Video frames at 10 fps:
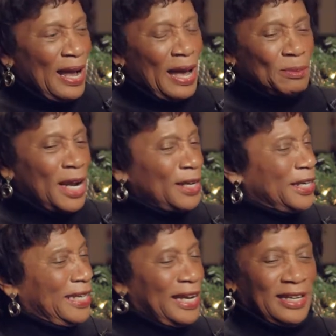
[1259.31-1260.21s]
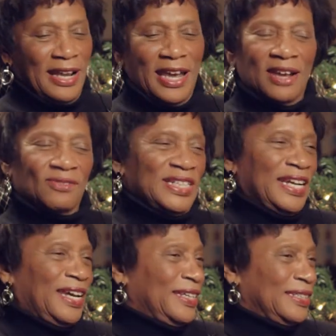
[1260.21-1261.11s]
I'm not going to get an A every
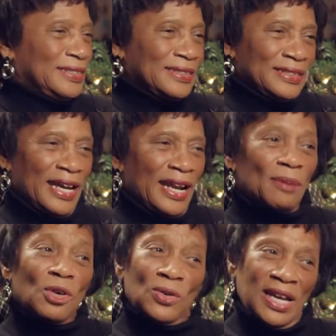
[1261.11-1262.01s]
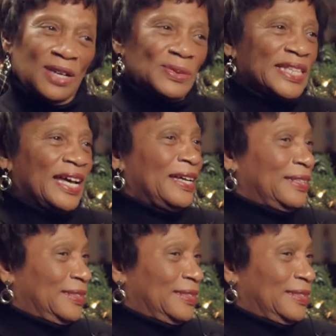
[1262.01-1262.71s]
day, and I'm okay with that.